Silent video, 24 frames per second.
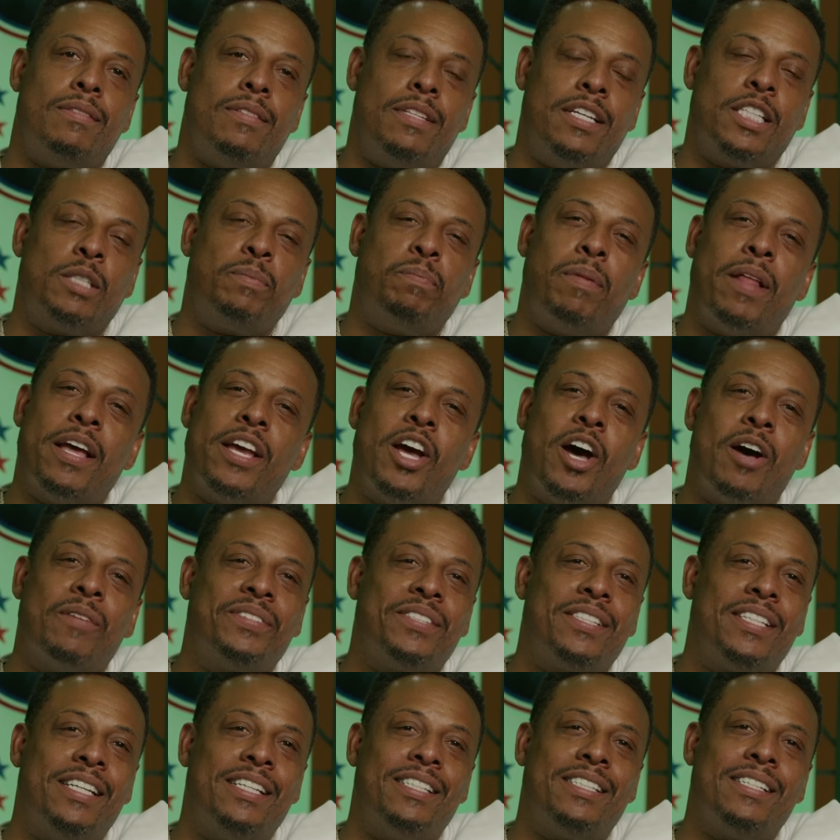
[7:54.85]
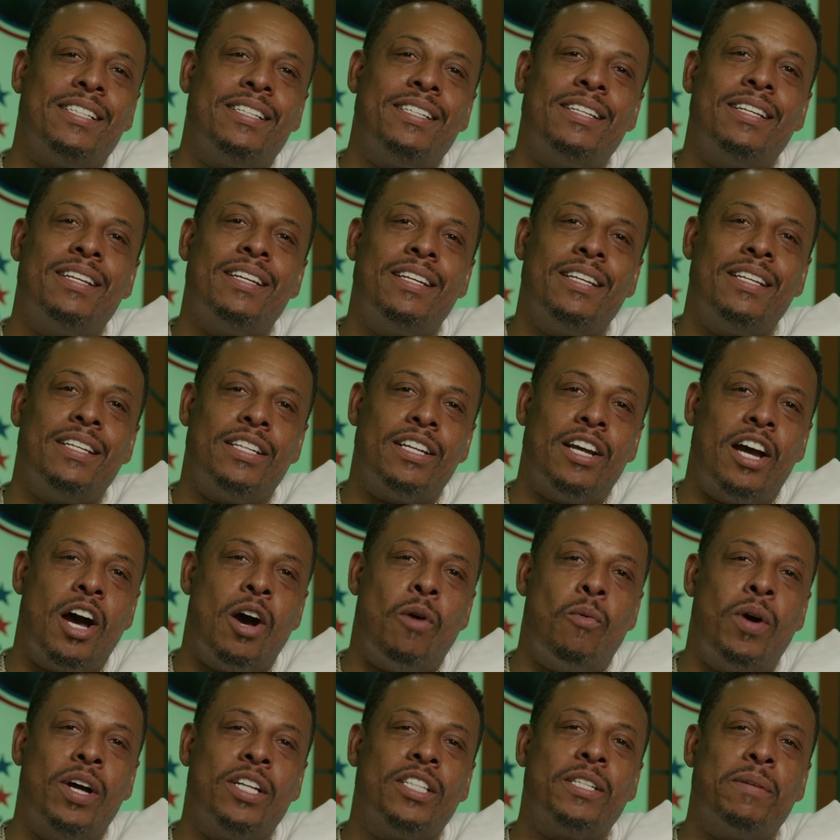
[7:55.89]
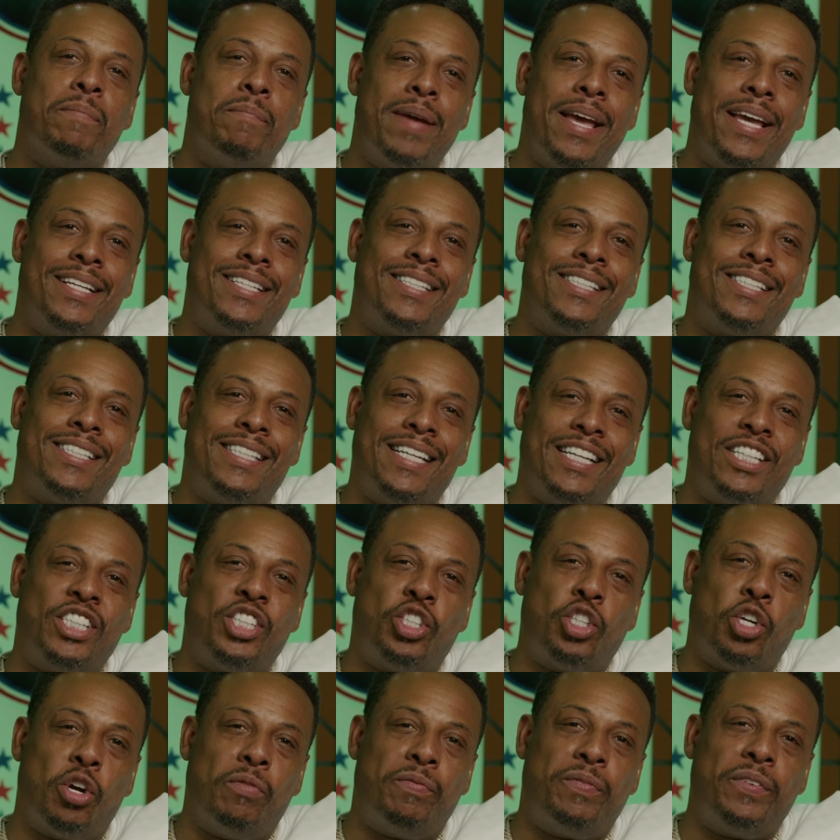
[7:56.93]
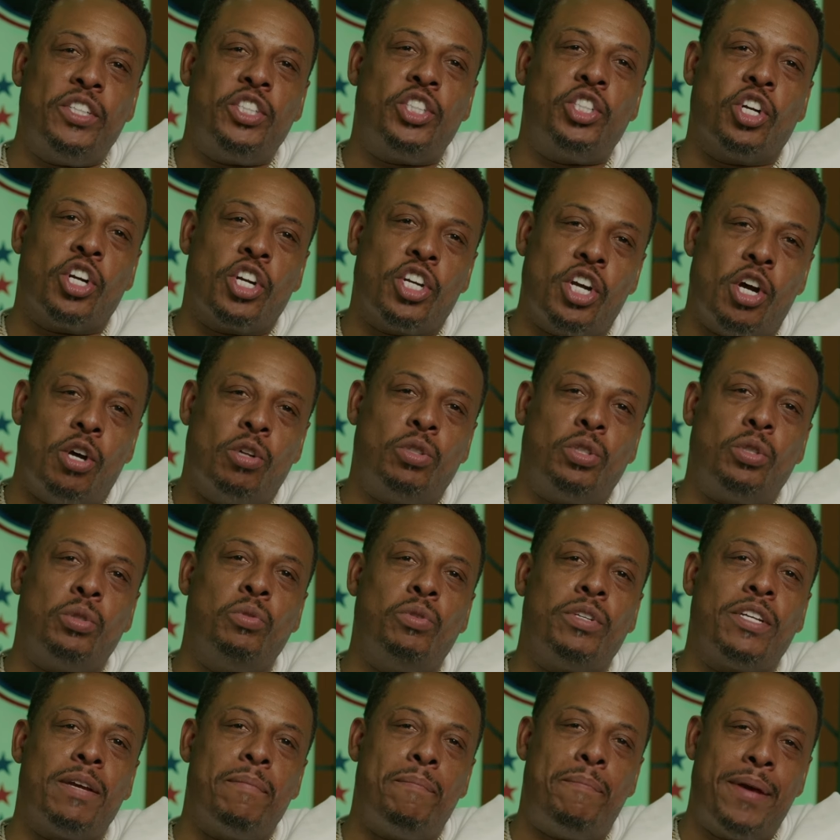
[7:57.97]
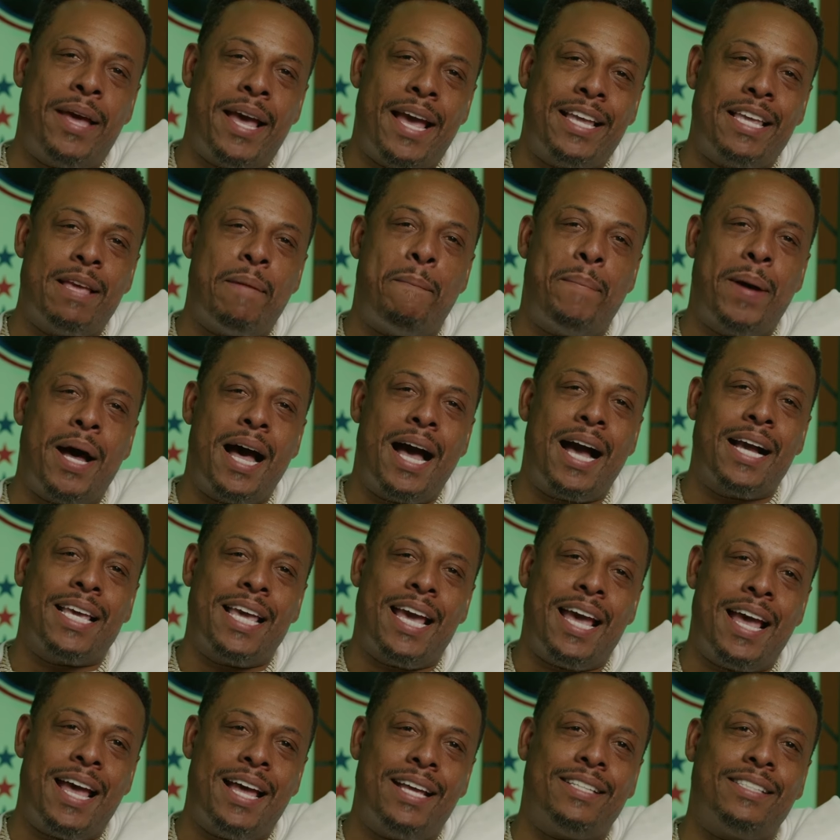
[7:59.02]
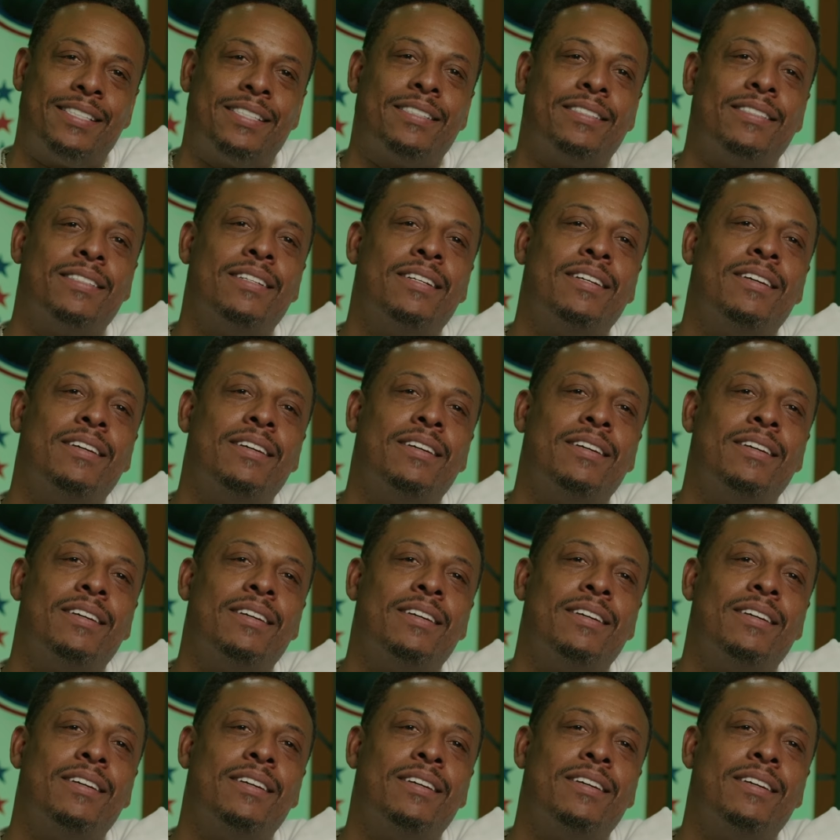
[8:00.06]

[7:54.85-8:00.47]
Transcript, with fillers: This playoff season, y'all want to make Six Trophies your go-to companion podcast?